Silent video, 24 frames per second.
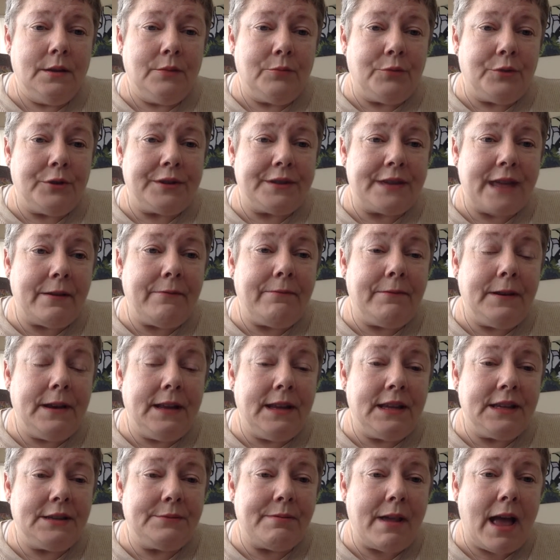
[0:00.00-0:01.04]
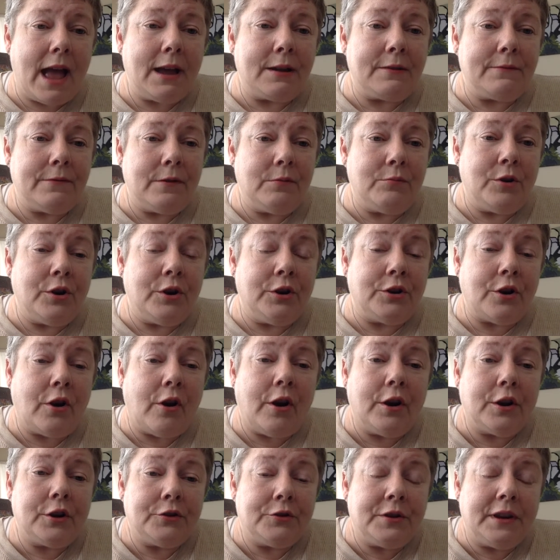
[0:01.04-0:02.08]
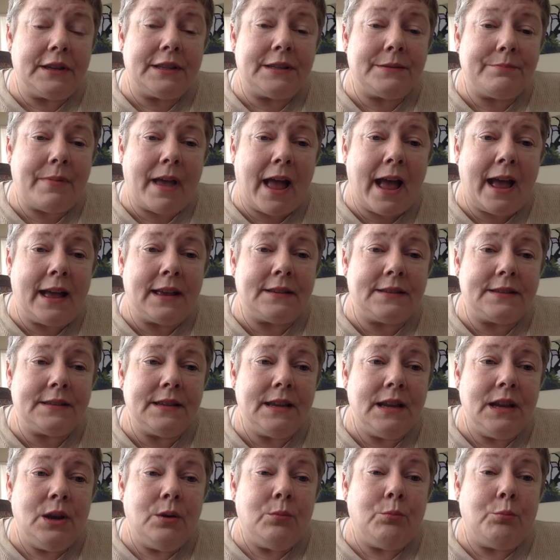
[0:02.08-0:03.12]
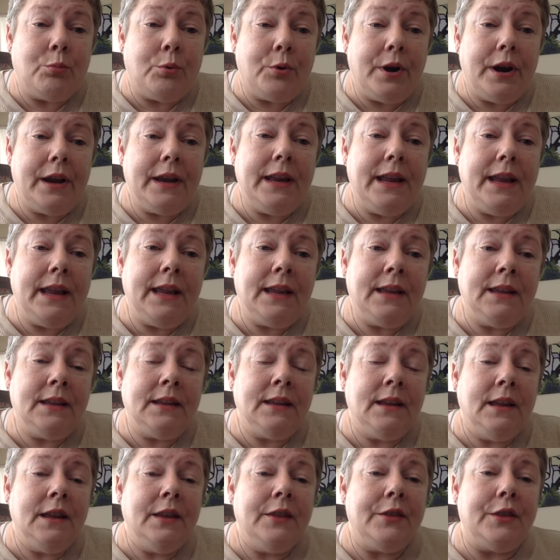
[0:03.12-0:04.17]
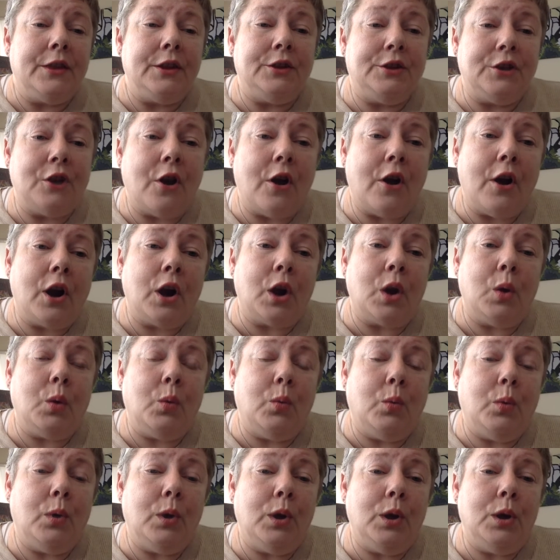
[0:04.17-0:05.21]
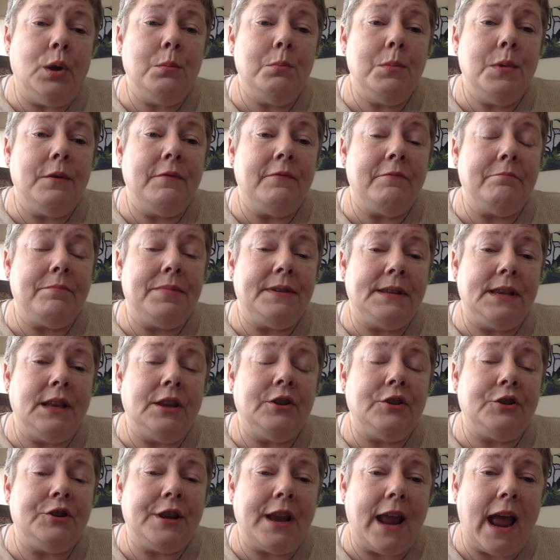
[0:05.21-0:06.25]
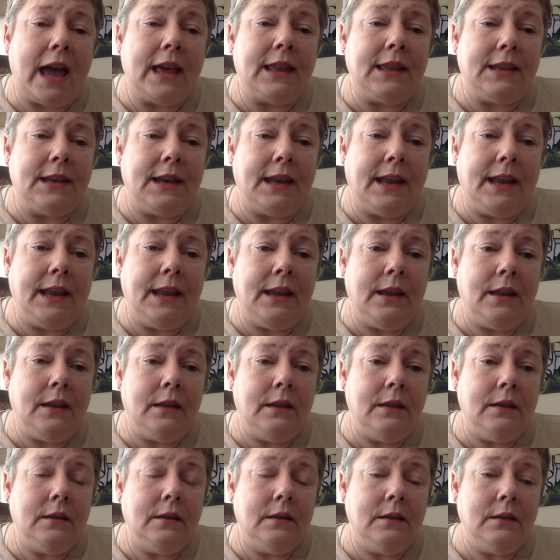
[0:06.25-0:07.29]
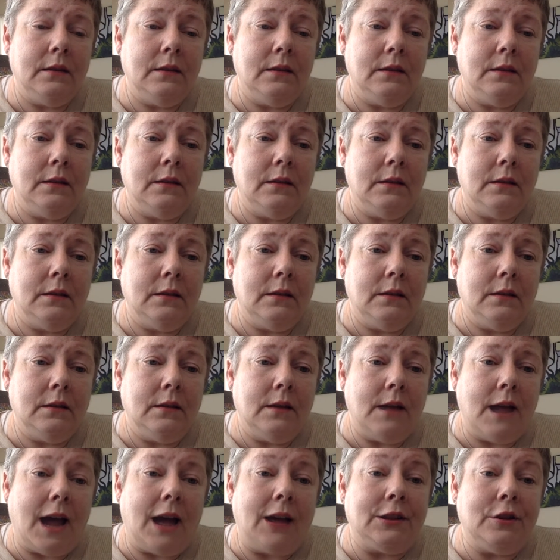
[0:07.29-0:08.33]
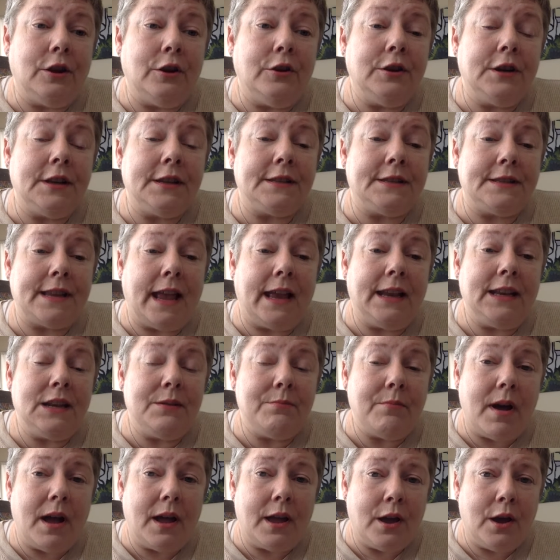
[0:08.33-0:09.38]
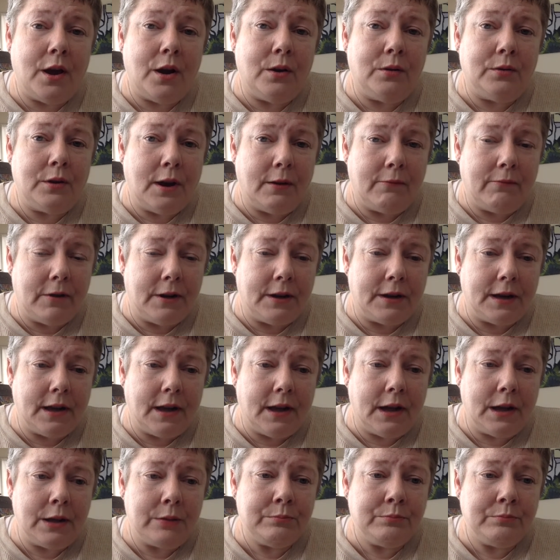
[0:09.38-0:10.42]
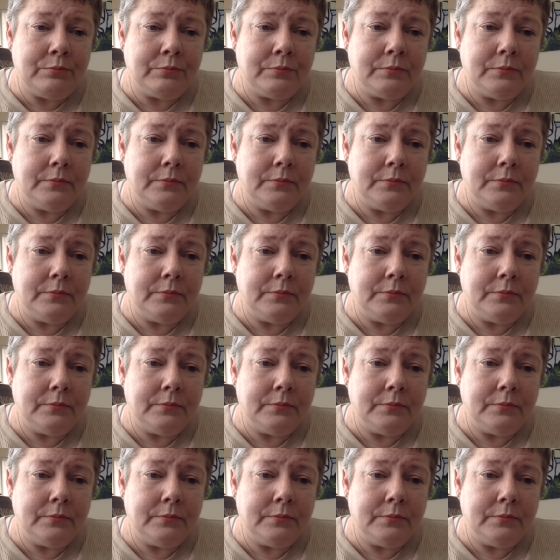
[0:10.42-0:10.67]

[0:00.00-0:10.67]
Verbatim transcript: Persephone is back from her dark trespass, bringing the dark womb of potentiality. I learn to stand in my own over time.